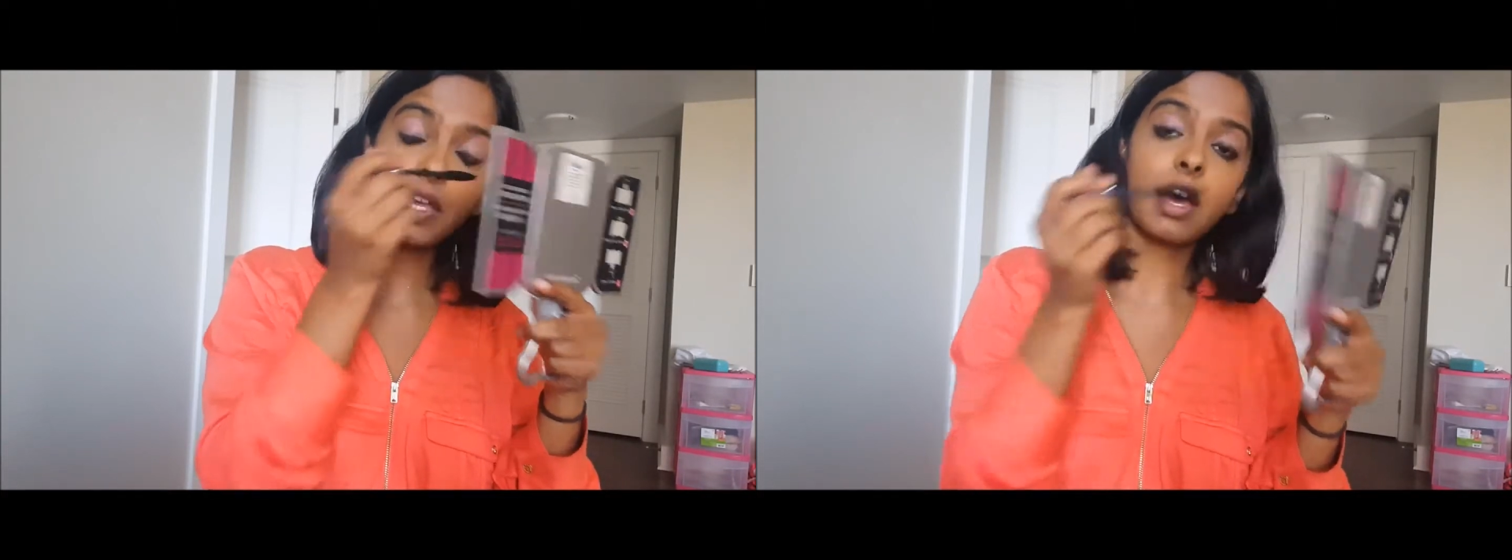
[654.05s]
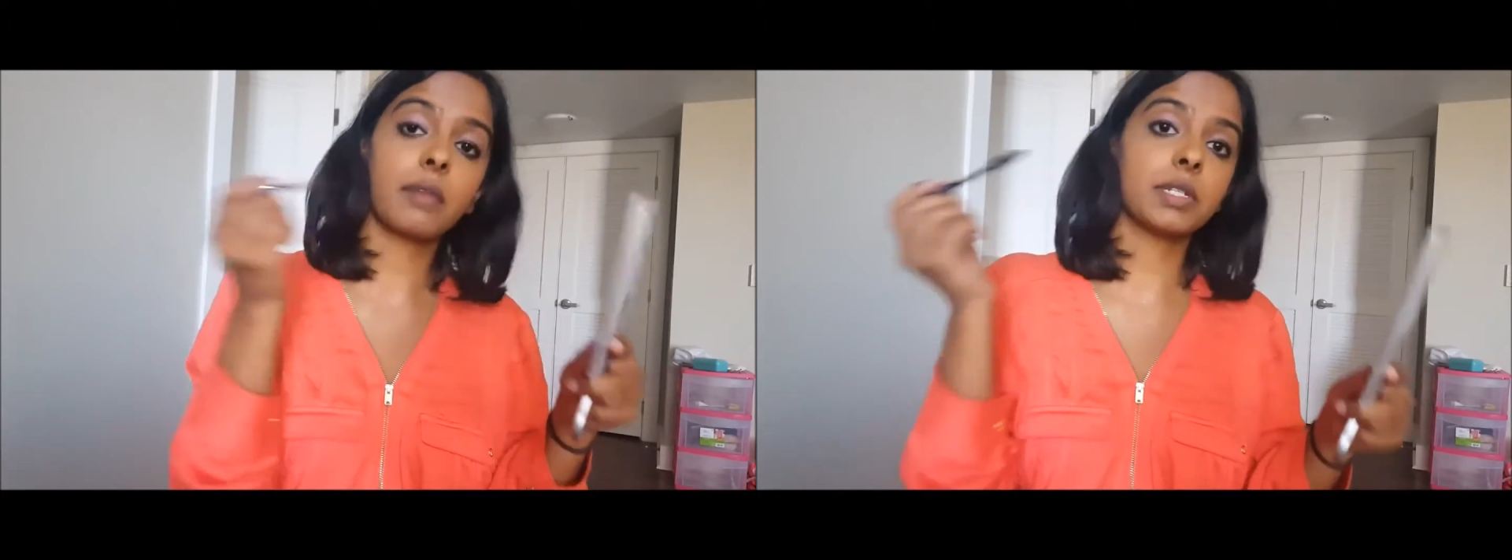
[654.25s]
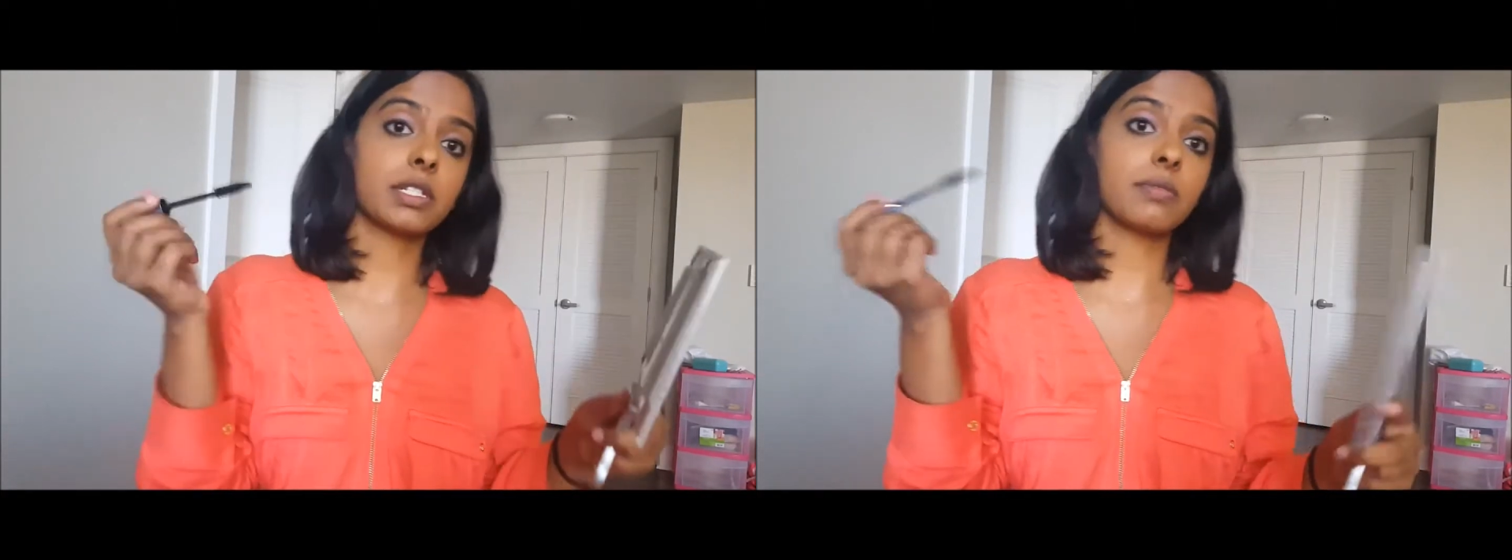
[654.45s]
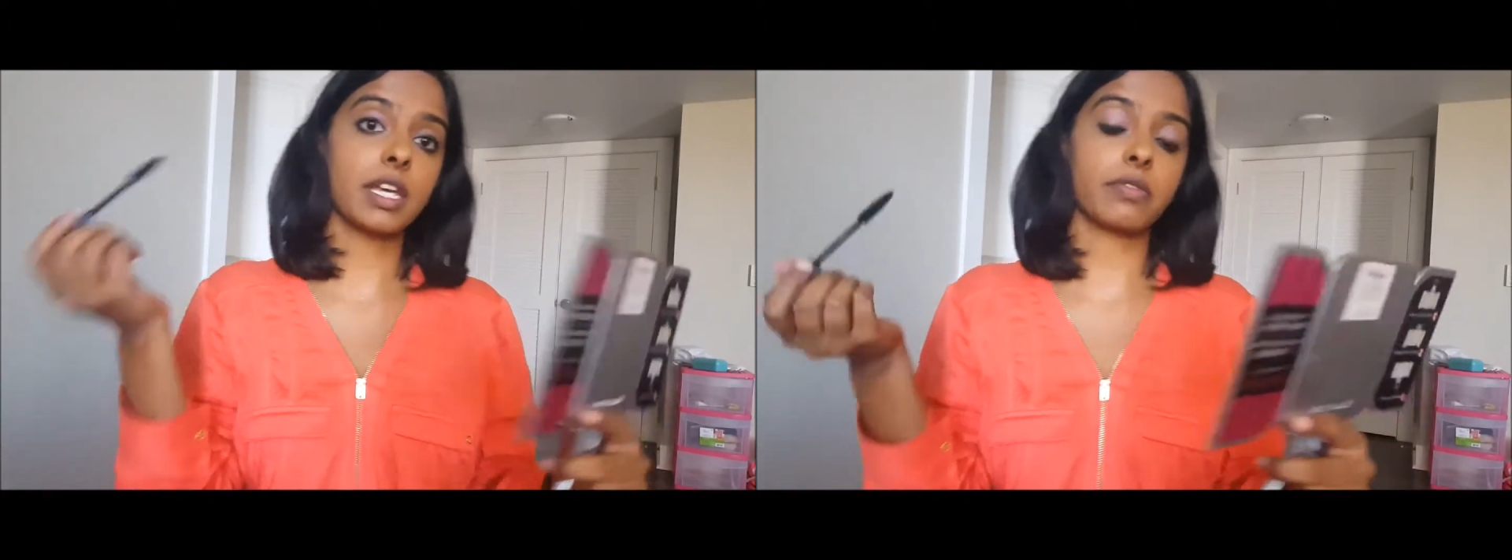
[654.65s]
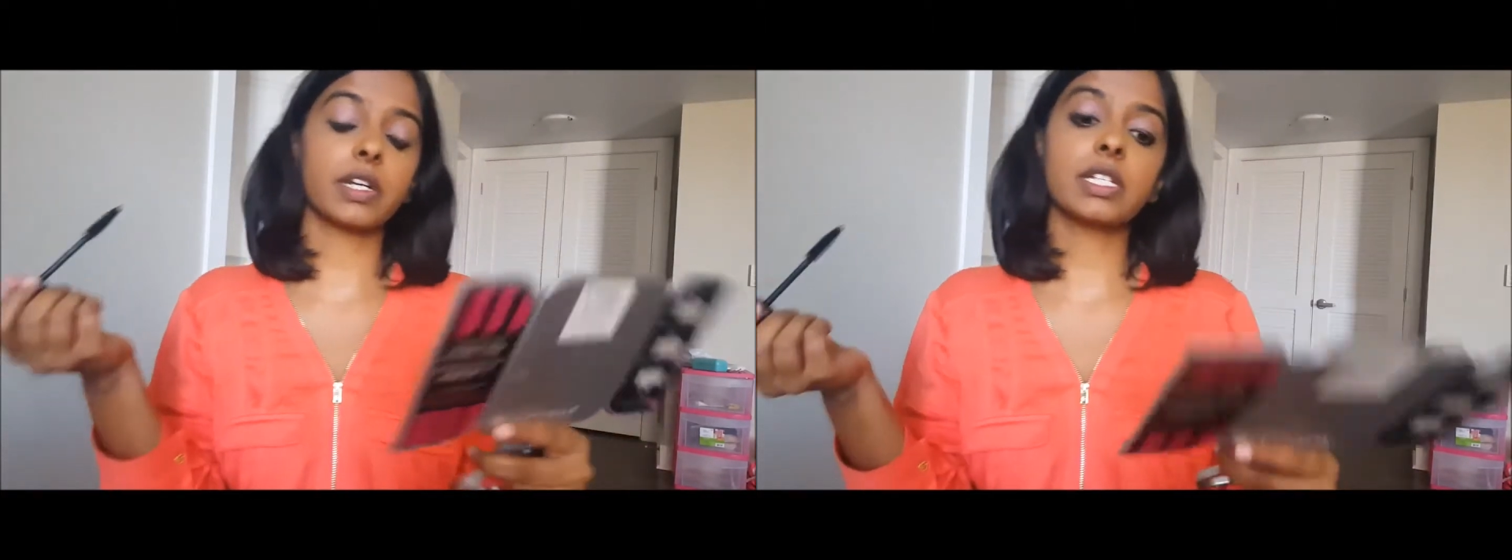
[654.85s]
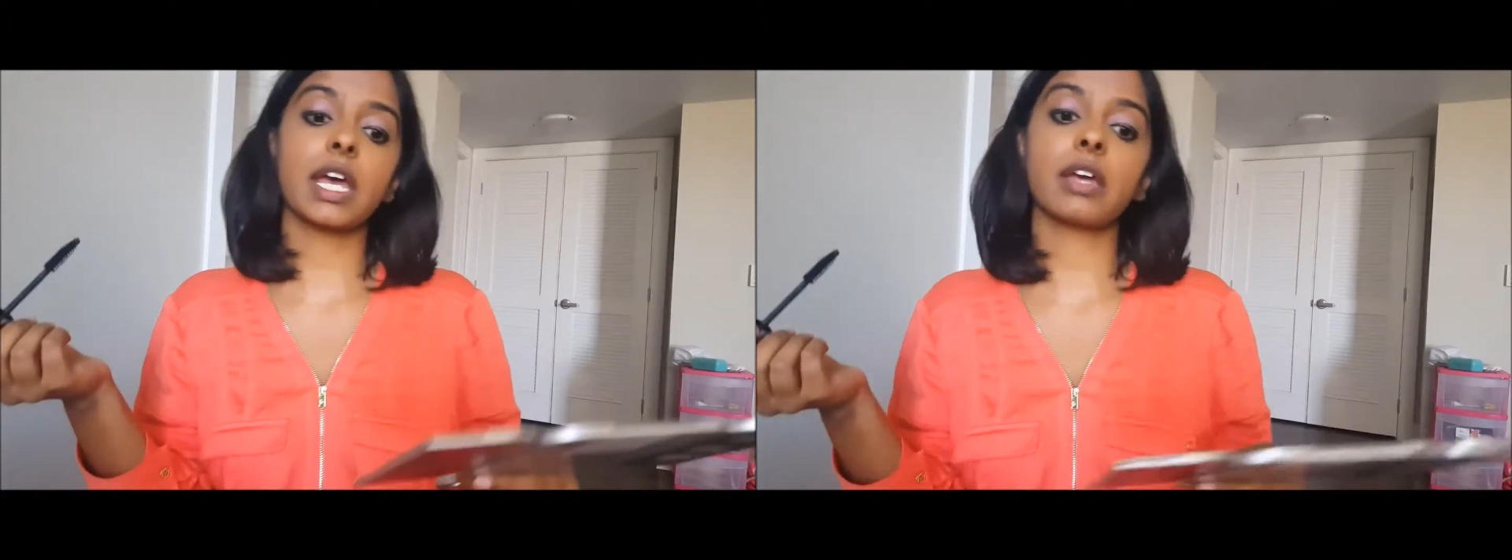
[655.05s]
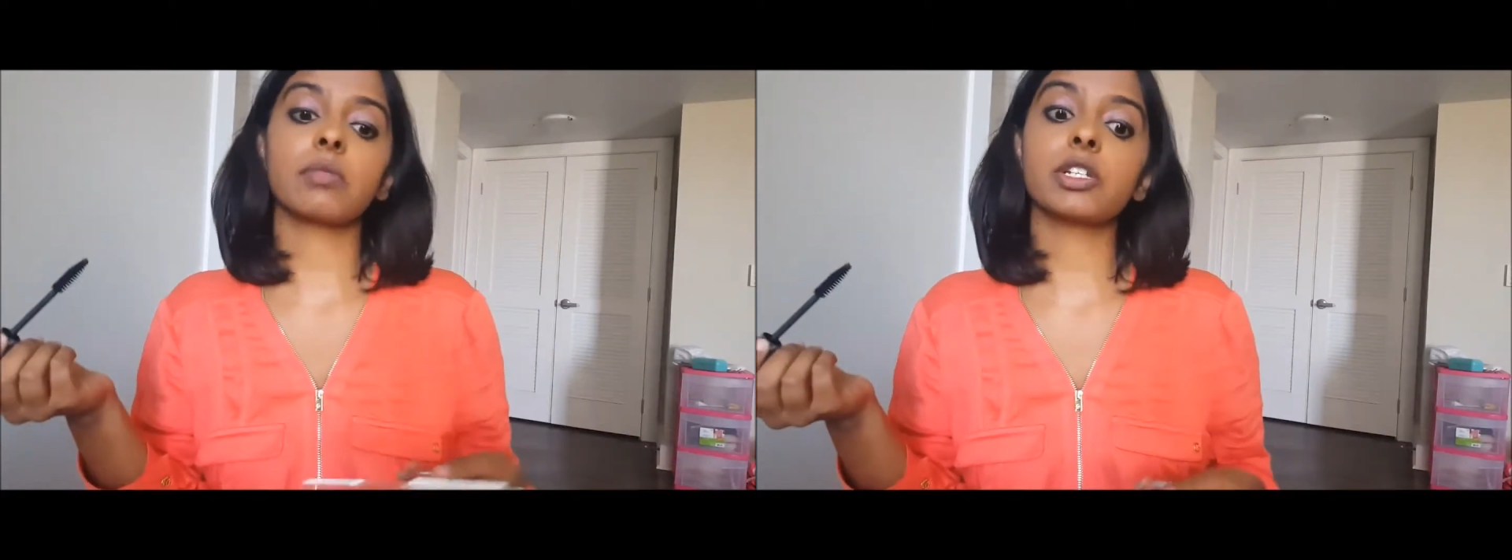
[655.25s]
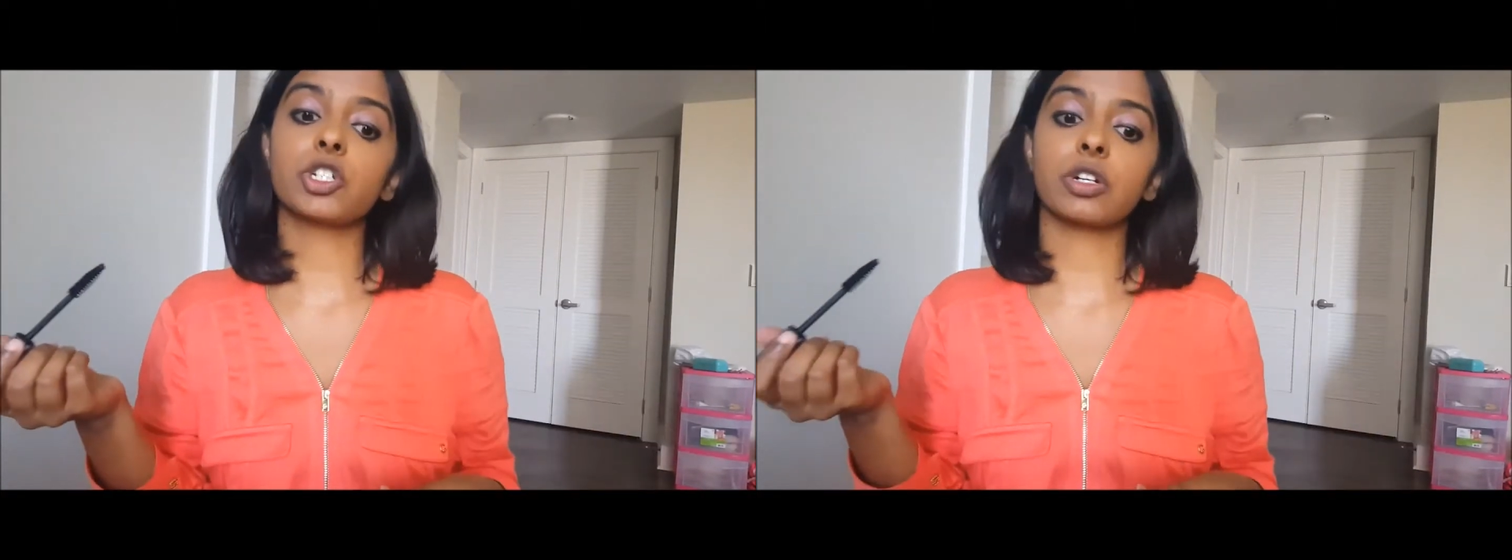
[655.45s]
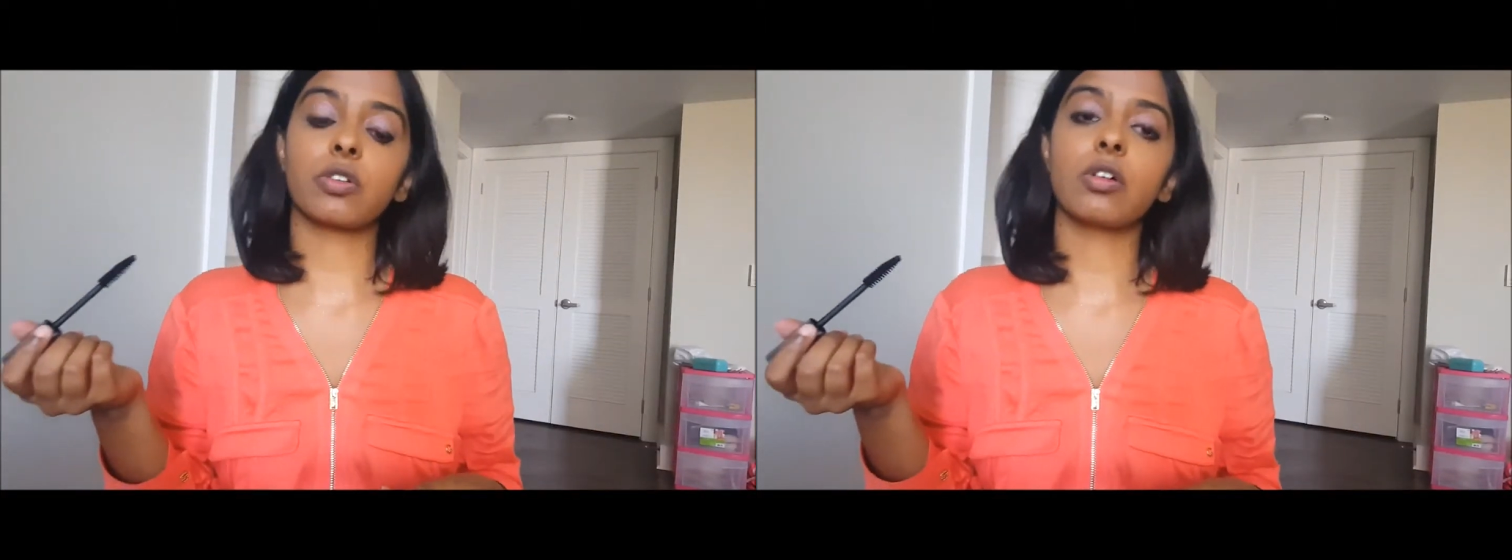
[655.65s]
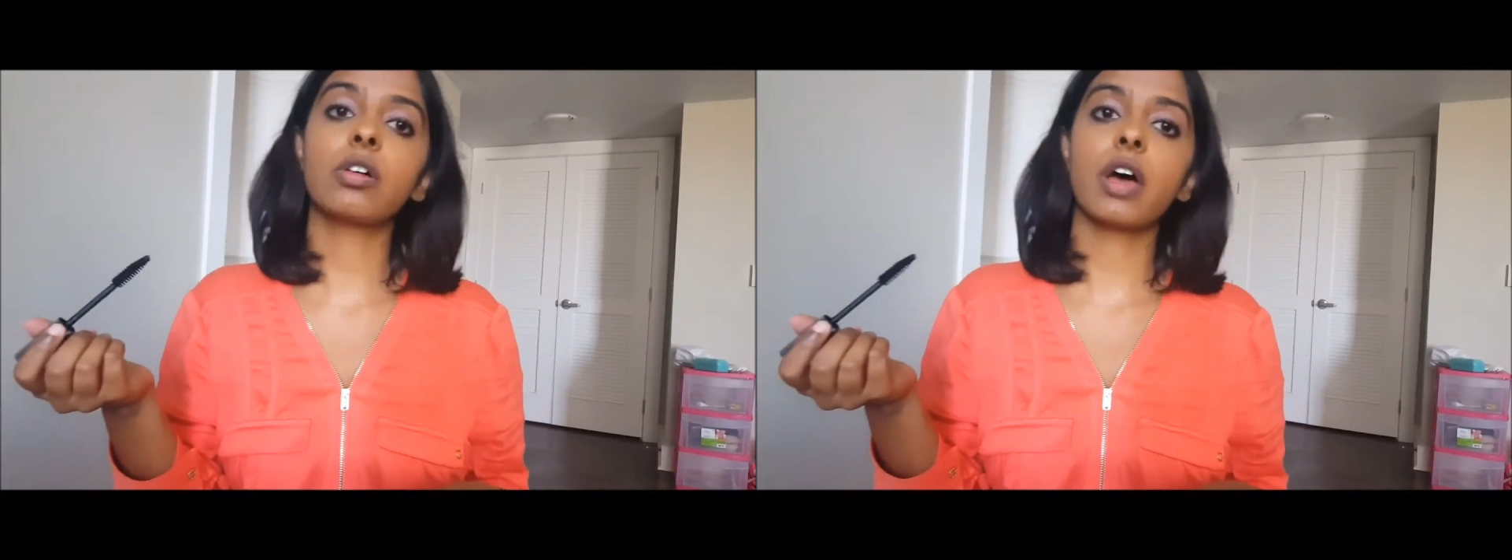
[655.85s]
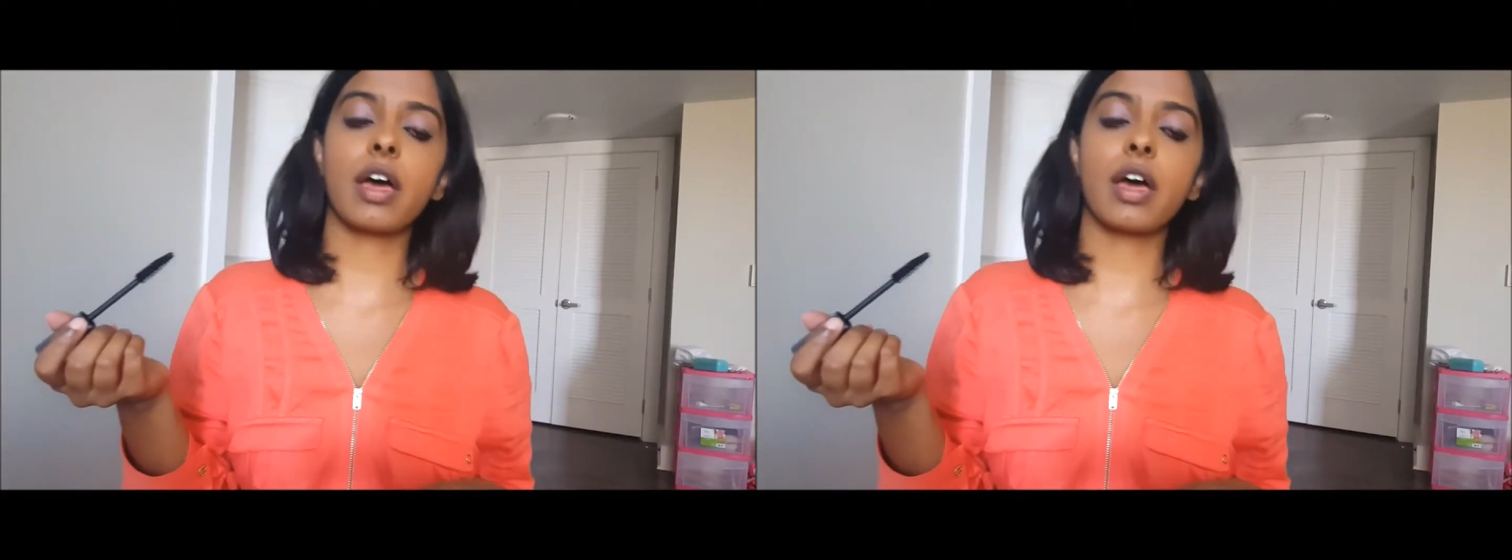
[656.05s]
that happened to me every day in my journal,